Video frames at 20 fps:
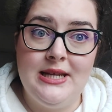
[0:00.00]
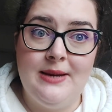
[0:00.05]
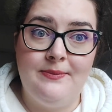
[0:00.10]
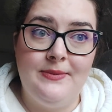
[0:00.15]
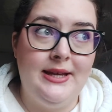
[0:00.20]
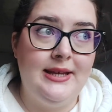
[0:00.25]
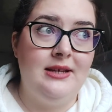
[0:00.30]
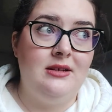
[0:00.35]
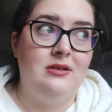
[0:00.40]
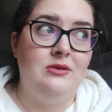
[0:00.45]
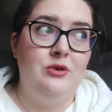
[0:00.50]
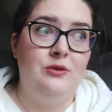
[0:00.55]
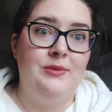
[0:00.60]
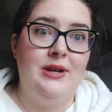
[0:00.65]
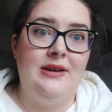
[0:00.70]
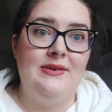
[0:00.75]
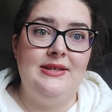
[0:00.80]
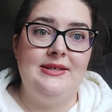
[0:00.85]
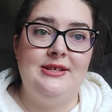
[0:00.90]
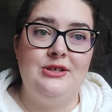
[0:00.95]
I'm like, look, but
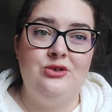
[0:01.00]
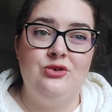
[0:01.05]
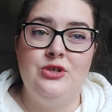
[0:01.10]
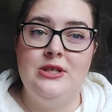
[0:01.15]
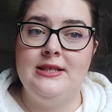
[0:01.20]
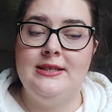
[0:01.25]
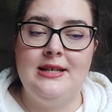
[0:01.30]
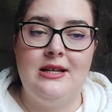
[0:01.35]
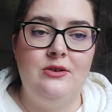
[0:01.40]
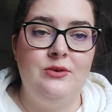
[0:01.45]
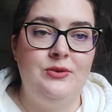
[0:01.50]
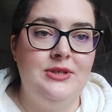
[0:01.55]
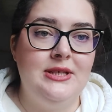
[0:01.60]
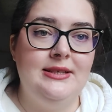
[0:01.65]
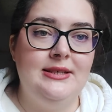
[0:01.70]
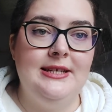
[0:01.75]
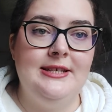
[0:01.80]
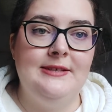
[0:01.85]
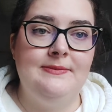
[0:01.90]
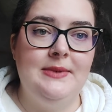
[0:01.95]
I researched this, I looked at
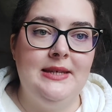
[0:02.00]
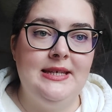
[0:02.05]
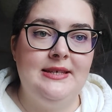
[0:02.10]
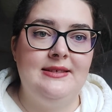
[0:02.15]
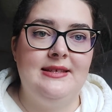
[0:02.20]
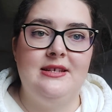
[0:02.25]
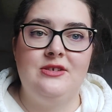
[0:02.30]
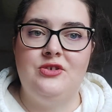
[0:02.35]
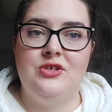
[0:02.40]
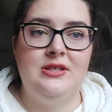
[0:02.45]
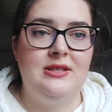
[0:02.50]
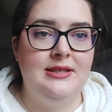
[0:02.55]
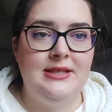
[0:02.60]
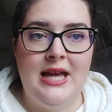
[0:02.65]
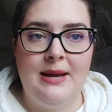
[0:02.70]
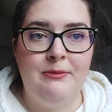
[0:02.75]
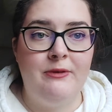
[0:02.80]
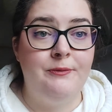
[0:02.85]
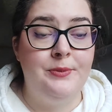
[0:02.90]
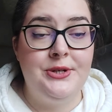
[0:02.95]
this, because that's just the
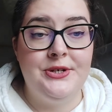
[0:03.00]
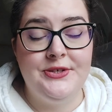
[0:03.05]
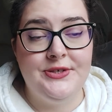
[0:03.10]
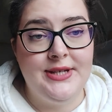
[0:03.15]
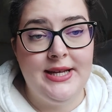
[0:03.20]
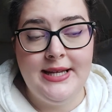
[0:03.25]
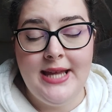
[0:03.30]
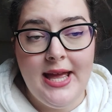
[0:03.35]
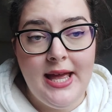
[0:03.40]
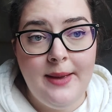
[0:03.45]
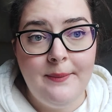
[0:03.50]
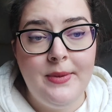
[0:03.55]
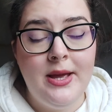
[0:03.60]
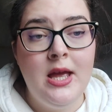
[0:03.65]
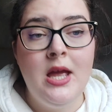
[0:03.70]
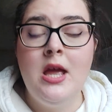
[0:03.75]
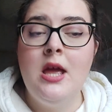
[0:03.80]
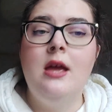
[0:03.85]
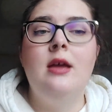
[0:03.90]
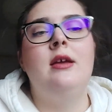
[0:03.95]
type of person I am,
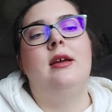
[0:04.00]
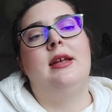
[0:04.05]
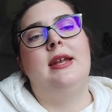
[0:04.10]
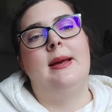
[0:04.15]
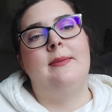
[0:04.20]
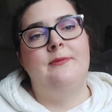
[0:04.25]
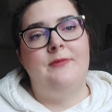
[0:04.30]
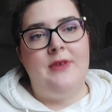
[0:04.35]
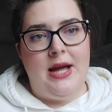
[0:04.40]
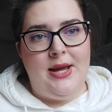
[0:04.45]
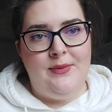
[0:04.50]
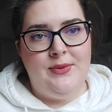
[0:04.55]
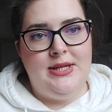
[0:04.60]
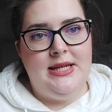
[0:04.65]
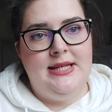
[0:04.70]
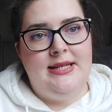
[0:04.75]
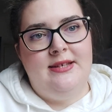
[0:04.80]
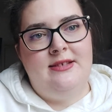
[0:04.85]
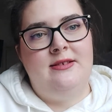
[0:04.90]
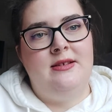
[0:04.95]
and I'm fine with
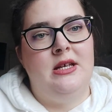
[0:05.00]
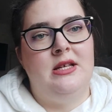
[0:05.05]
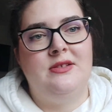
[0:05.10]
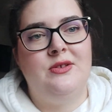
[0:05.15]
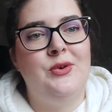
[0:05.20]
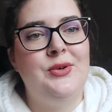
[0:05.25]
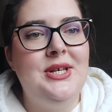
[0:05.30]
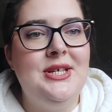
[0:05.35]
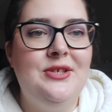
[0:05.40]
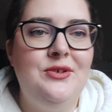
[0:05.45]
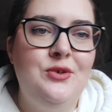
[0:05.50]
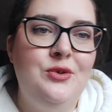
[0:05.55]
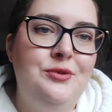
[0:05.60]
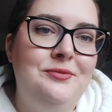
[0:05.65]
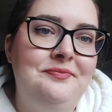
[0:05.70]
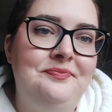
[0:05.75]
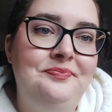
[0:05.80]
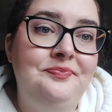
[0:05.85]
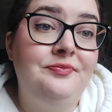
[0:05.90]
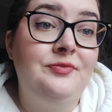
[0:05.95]
it, as long as
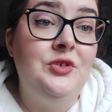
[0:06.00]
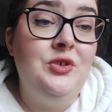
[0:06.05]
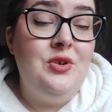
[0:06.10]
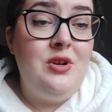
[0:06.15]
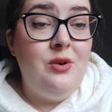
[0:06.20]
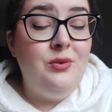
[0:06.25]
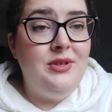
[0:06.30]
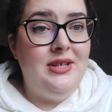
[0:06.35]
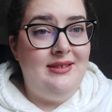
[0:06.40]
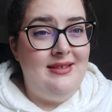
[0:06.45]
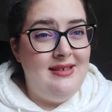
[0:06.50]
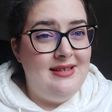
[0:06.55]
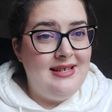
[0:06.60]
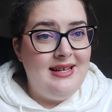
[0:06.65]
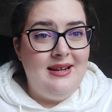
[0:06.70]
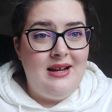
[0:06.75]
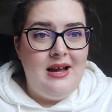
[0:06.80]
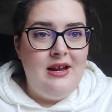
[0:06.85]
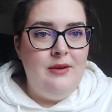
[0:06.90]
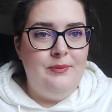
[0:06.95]
you know that that's
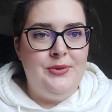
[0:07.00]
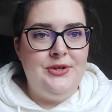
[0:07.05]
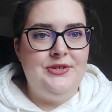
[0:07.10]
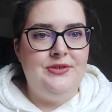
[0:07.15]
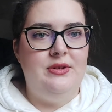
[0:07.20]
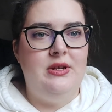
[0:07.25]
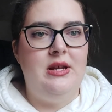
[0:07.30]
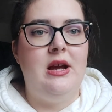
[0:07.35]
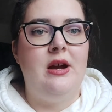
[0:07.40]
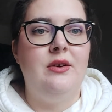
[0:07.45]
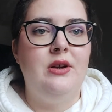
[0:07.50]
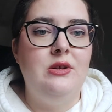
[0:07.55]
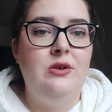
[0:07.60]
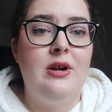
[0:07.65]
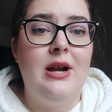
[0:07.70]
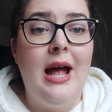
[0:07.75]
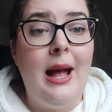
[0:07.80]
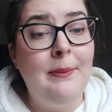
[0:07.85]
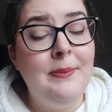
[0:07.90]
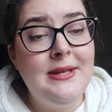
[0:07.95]
the kind of person they are, and you're
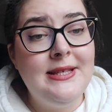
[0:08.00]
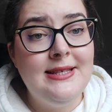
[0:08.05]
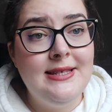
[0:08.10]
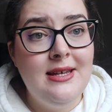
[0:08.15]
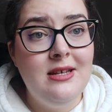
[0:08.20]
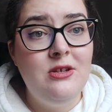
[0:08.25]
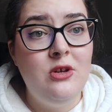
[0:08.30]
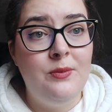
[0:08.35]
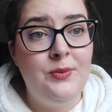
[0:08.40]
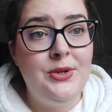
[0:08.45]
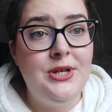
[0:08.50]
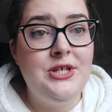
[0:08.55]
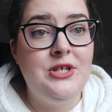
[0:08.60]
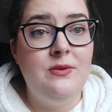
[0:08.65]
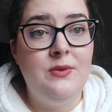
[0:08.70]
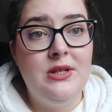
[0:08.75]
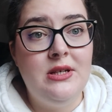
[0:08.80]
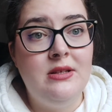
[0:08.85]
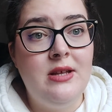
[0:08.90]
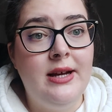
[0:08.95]
happy to get the operation
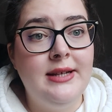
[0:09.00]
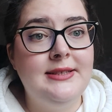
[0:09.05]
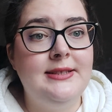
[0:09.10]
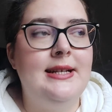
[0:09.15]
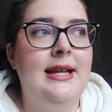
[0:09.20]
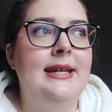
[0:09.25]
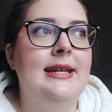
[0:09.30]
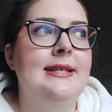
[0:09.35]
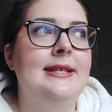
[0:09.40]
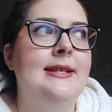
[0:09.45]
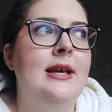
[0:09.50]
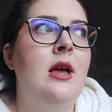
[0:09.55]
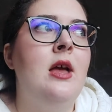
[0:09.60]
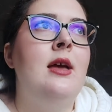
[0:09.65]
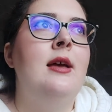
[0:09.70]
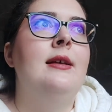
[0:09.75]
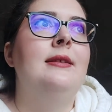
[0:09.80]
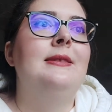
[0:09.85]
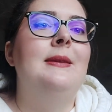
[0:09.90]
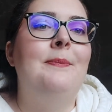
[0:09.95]
with a doctor. Like, it's
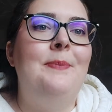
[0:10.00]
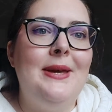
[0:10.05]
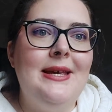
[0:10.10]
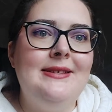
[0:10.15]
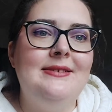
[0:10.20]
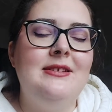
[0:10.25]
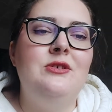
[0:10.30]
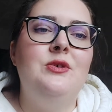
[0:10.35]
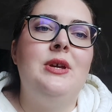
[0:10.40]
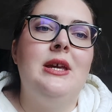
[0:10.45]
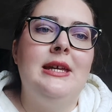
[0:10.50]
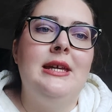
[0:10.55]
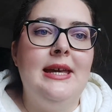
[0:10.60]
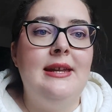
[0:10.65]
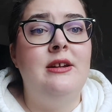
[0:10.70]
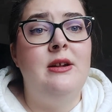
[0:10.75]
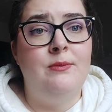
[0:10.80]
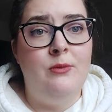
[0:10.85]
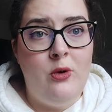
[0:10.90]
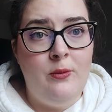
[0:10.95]
the best that you can get
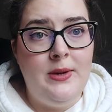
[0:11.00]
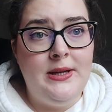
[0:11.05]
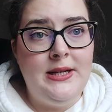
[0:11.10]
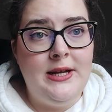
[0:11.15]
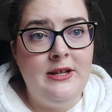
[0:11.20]
in the moment.